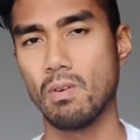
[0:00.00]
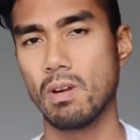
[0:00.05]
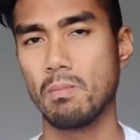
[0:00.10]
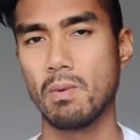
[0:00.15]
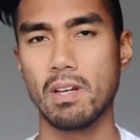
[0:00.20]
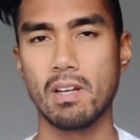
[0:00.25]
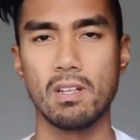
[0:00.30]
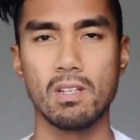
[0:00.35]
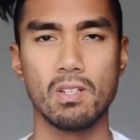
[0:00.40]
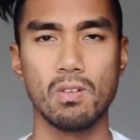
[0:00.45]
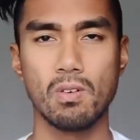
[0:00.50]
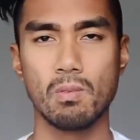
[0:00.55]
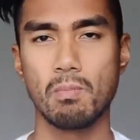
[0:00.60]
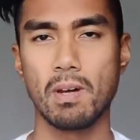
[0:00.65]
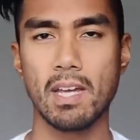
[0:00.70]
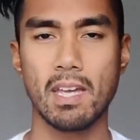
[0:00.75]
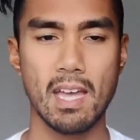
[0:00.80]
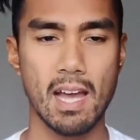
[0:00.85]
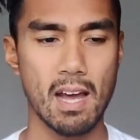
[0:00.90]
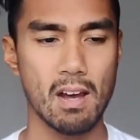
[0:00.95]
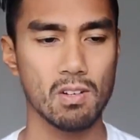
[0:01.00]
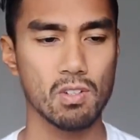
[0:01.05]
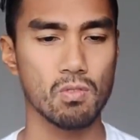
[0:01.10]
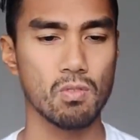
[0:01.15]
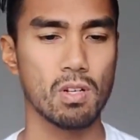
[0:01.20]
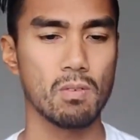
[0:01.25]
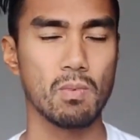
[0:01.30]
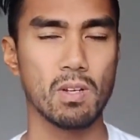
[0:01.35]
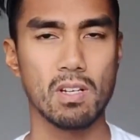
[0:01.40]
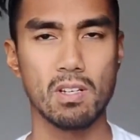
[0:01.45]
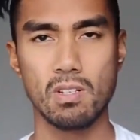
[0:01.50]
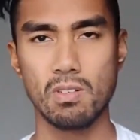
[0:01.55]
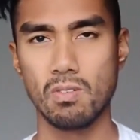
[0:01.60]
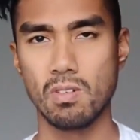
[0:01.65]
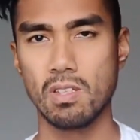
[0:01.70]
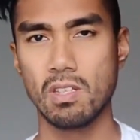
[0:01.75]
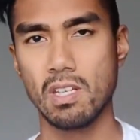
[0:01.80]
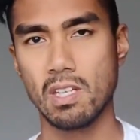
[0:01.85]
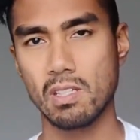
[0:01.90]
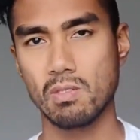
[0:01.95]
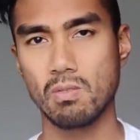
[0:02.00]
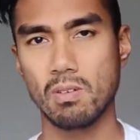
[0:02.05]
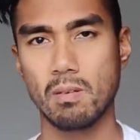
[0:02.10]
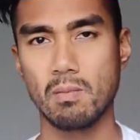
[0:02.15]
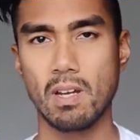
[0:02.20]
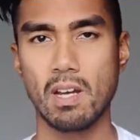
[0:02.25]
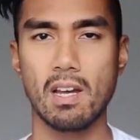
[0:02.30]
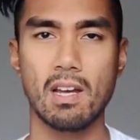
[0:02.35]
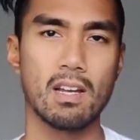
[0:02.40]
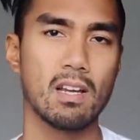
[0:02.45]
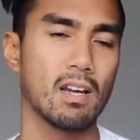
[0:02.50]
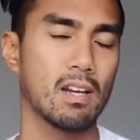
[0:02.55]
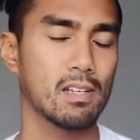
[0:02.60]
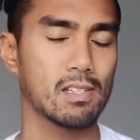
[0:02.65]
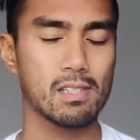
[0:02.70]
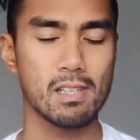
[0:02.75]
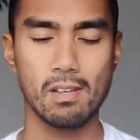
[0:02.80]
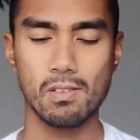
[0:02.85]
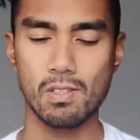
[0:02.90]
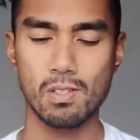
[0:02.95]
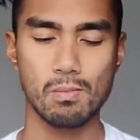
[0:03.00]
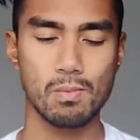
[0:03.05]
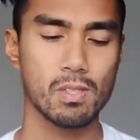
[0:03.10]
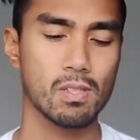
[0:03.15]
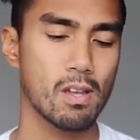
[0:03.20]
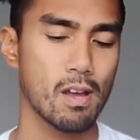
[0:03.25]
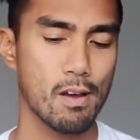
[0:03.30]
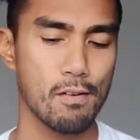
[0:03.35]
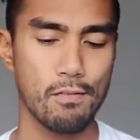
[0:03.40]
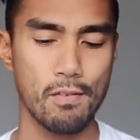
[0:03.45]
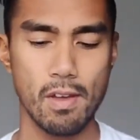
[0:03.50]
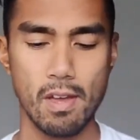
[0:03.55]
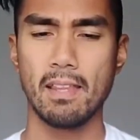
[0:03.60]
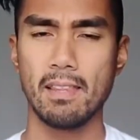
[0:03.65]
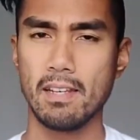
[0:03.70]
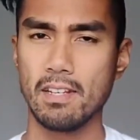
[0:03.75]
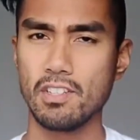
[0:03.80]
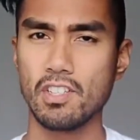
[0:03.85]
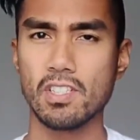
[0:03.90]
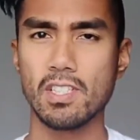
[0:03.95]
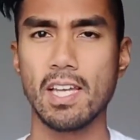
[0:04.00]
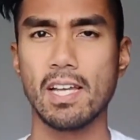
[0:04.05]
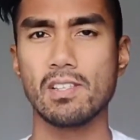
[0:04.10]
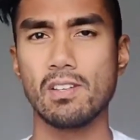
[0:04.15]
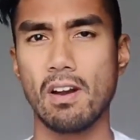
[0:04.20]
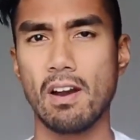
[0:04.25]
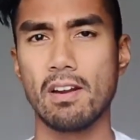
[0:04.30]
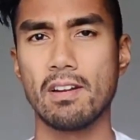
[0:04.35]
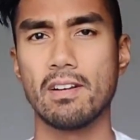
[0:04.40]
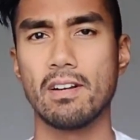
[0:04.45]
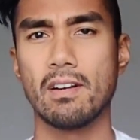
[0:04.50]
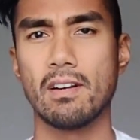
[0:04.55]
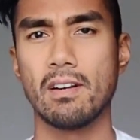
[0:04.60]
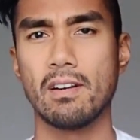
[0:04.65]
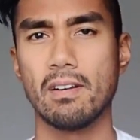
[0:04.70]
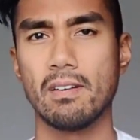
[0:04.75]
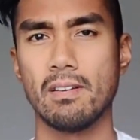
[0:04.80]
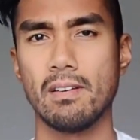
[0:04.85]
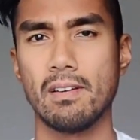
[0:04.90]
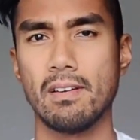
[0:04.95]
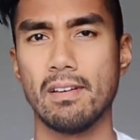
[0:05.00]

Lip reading: What am I going to do with my couch? What am I going to do with this? I got to sell some stuff. And then it just gets harder,